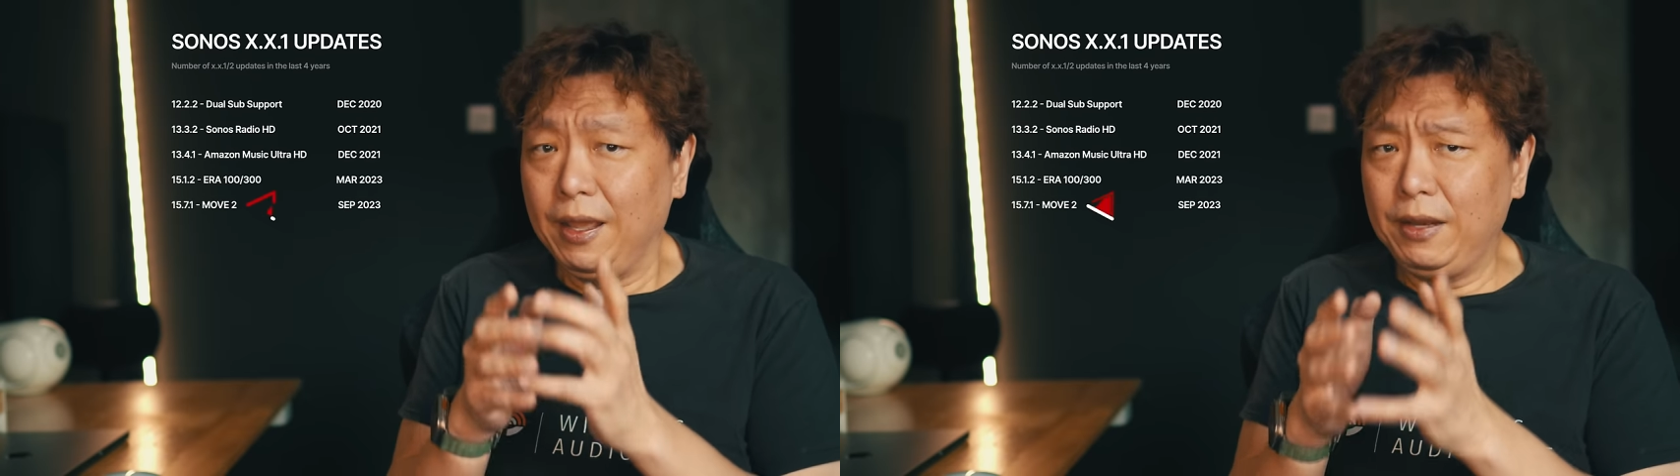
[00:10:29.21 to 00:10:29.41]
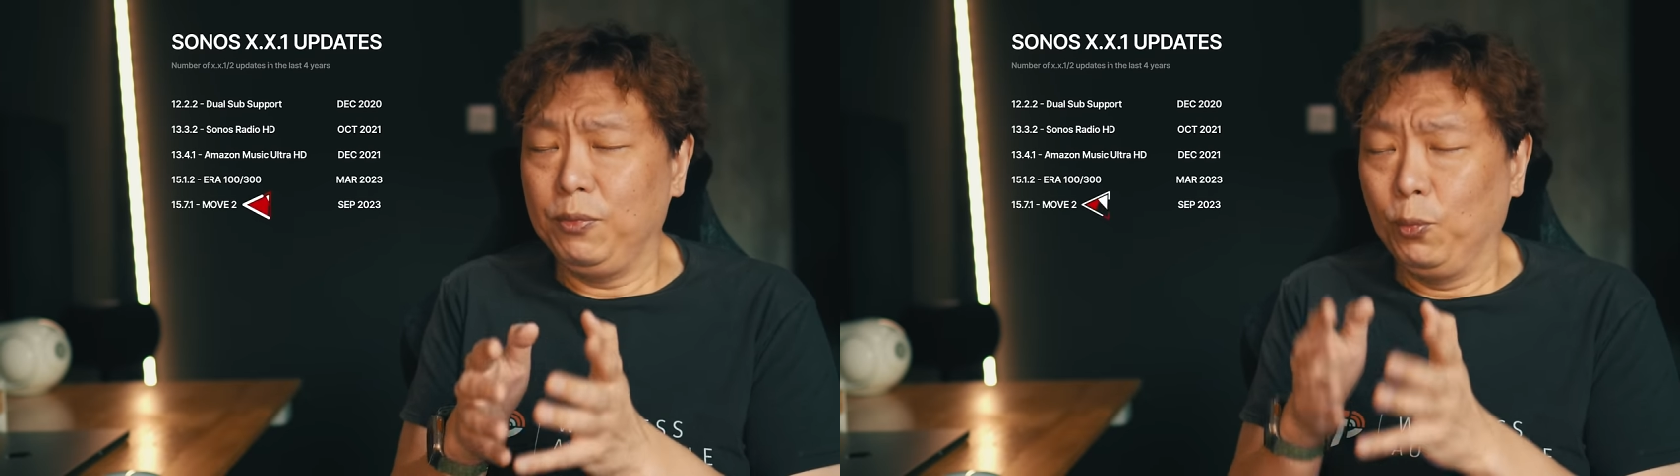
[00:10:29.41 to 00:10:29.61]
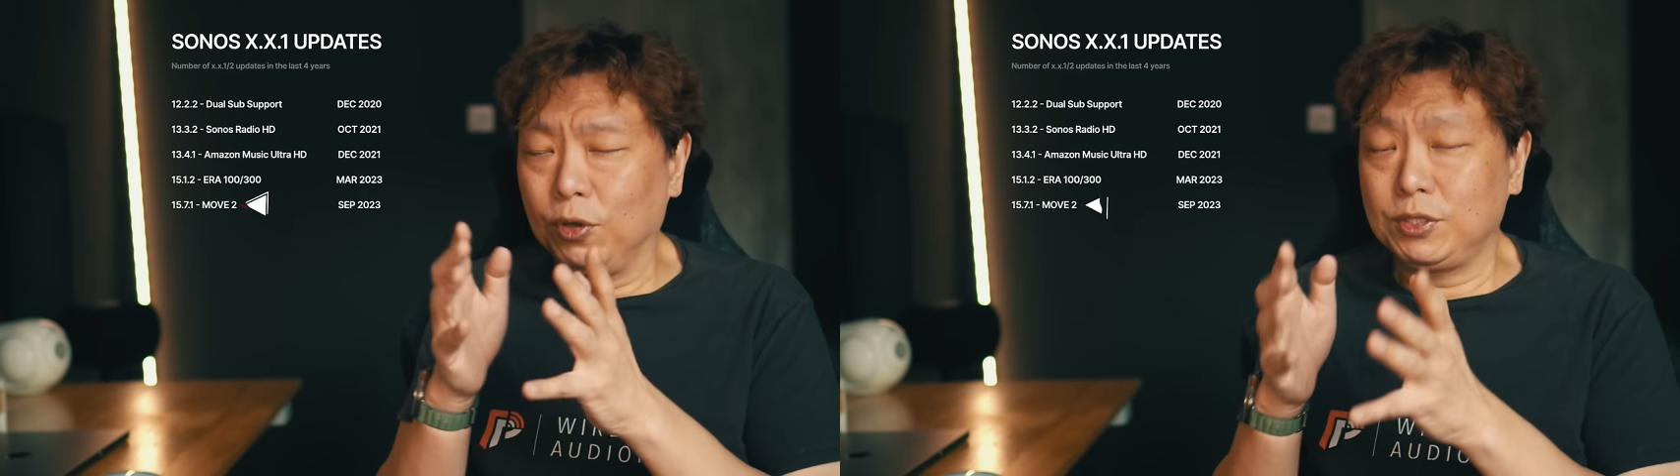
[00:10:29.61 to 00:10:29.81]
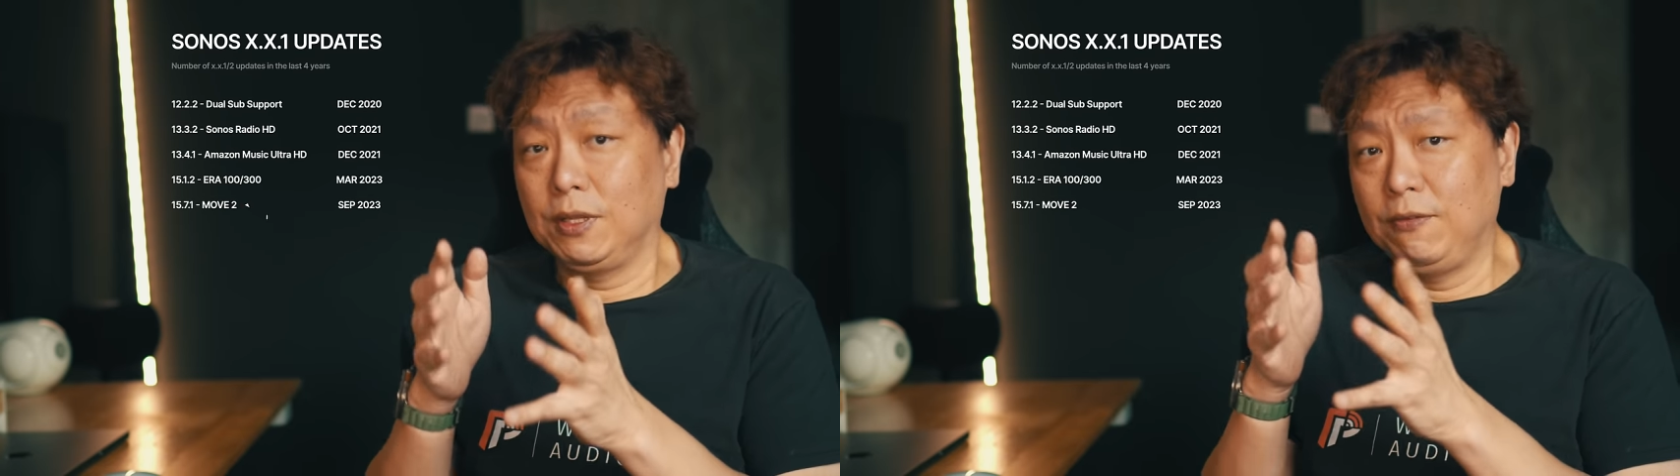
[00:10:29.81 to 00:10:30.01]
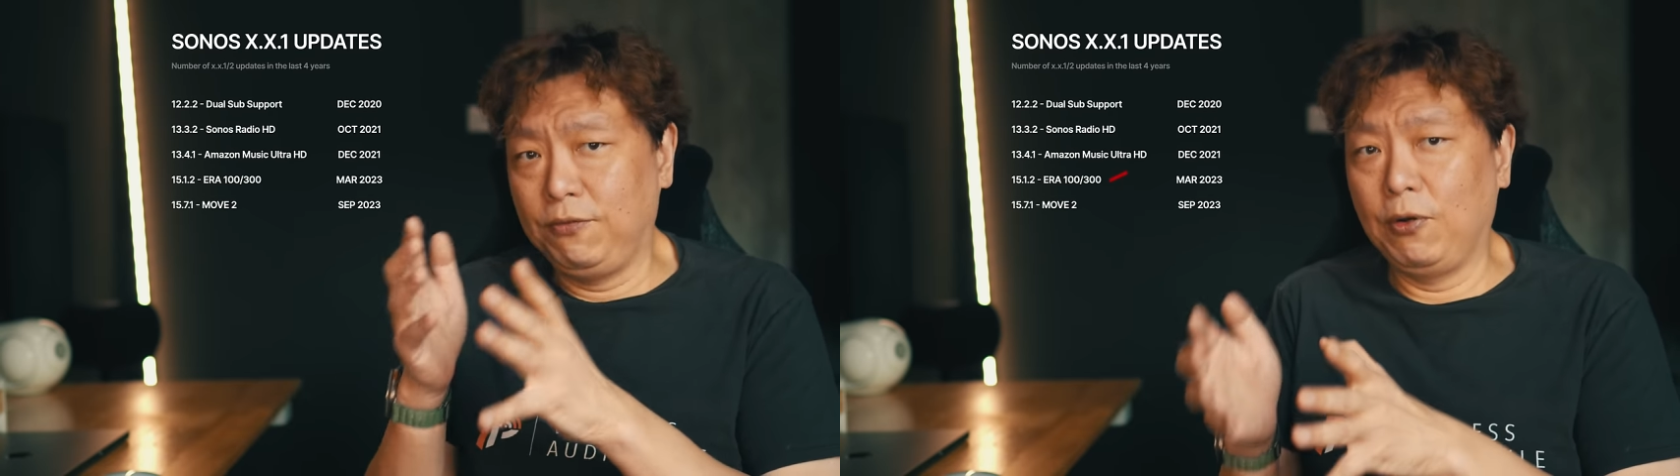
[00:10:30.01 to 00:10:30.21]
it was
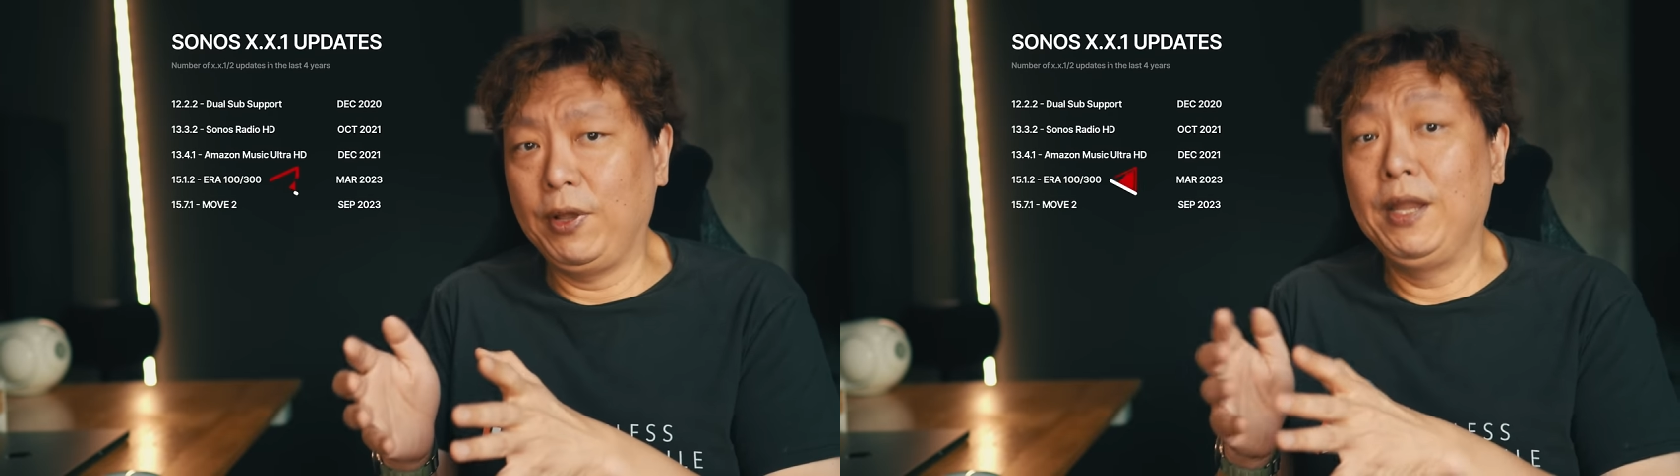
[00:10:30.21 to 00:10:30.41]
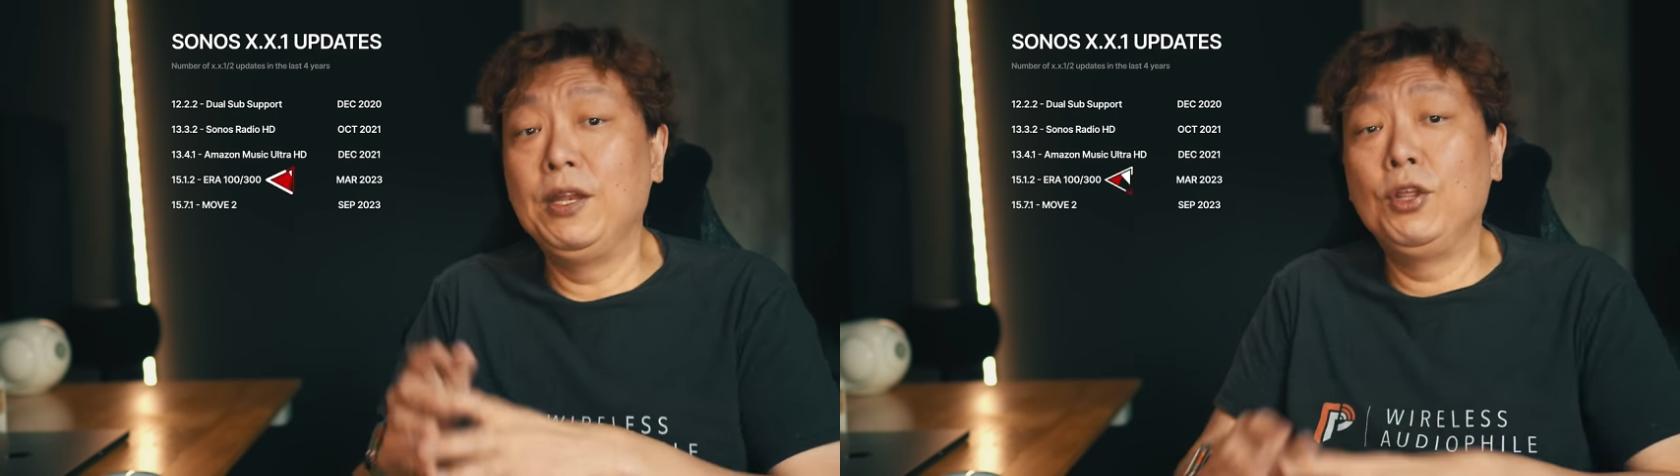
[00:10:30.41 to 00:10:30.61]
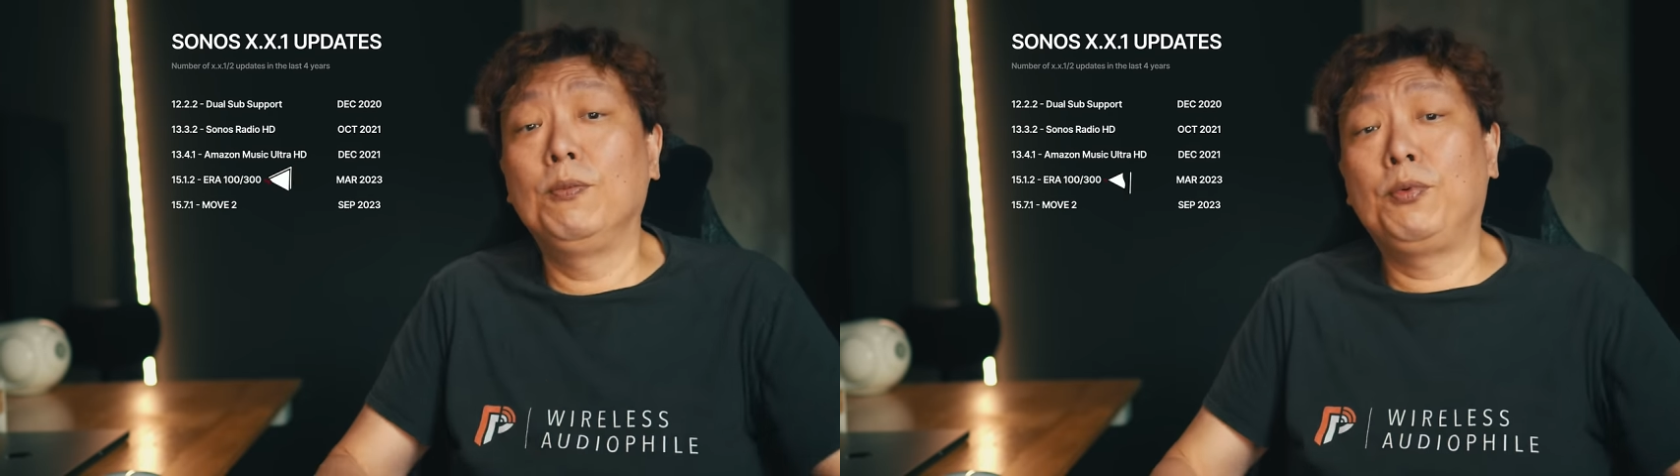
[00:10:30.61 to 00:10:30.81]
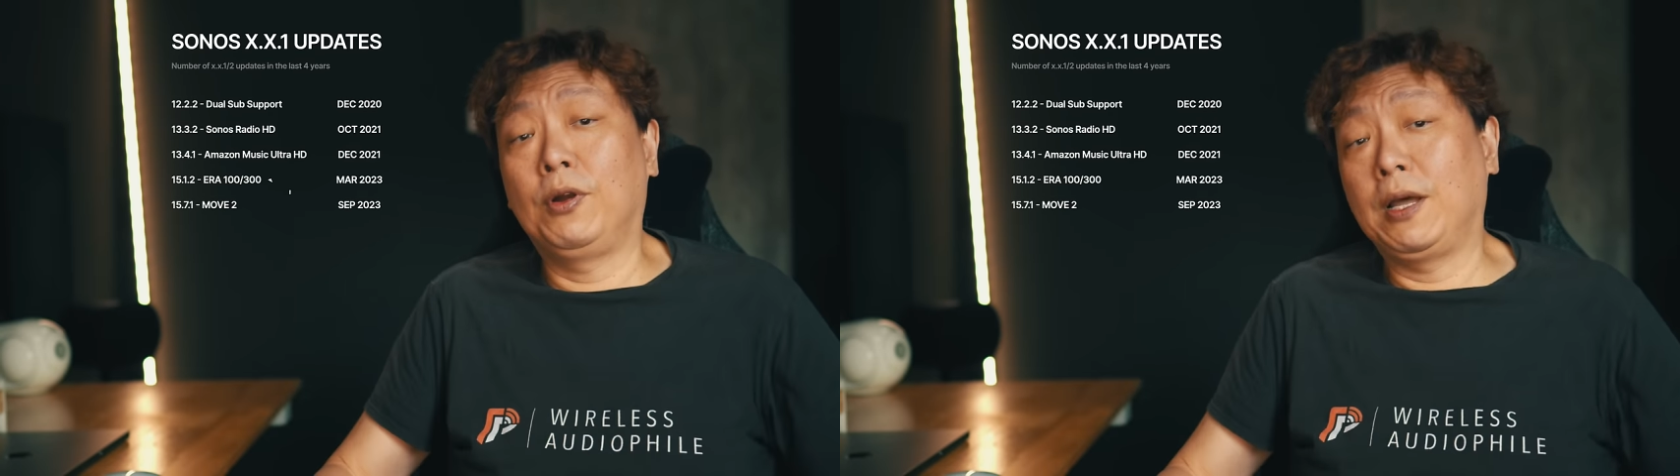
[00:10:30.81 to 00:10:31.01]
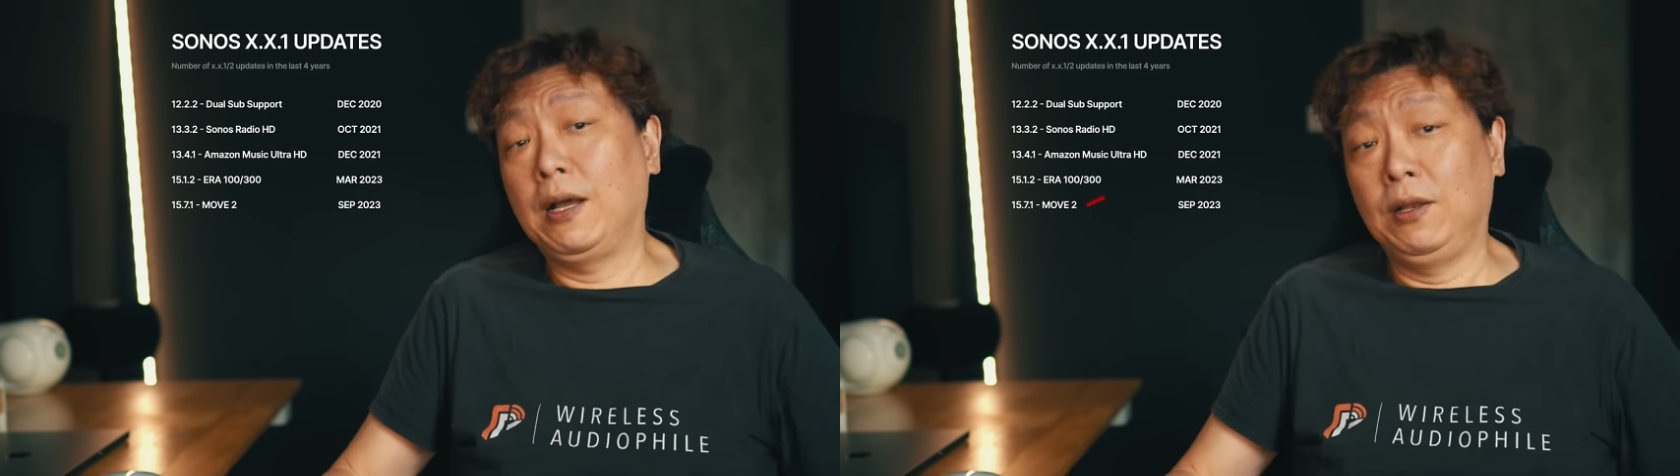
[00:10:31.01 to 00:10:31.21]
for a new
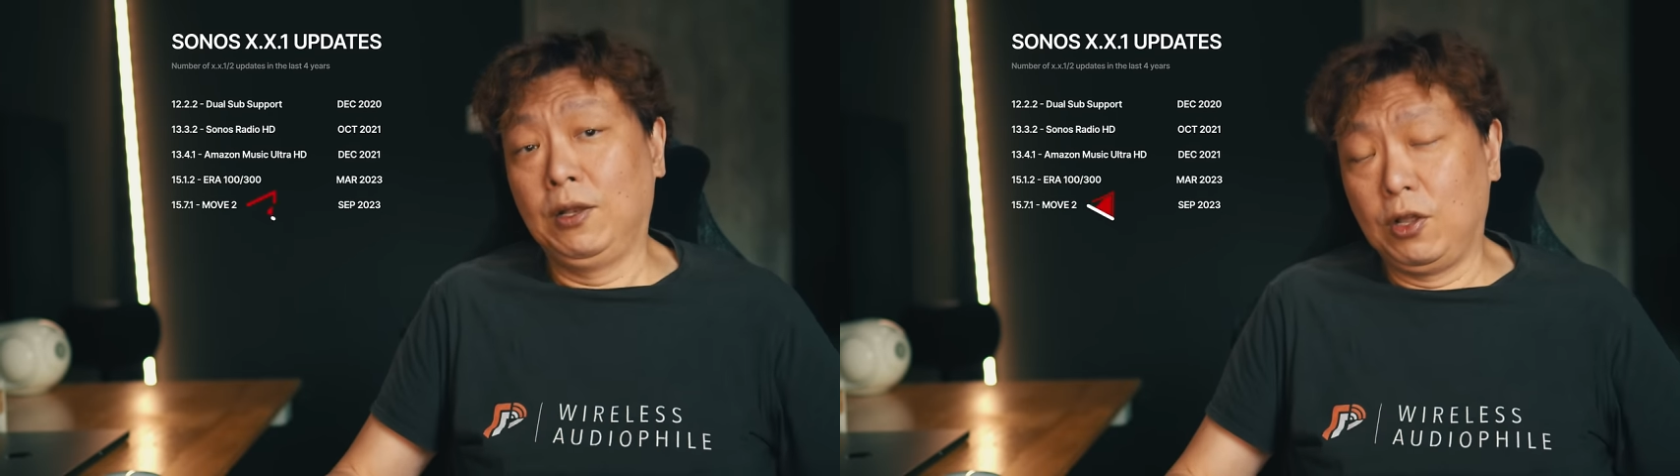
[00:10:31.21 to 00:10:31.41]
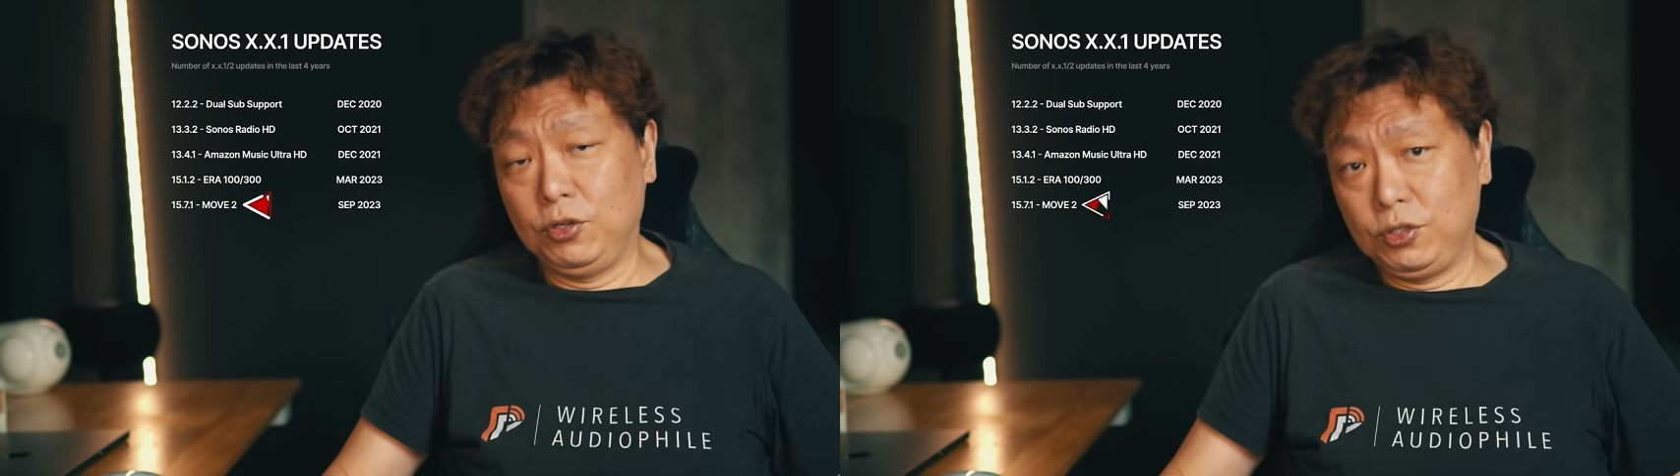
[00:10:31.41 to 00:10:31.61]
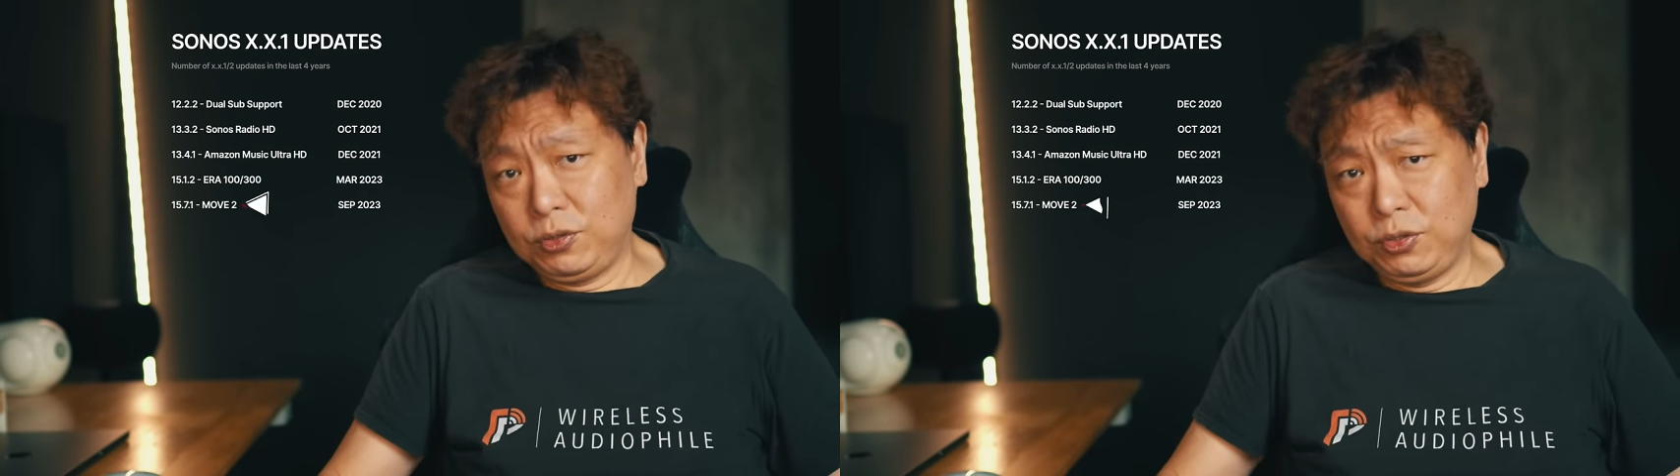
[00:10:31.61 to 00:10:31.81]
product launch.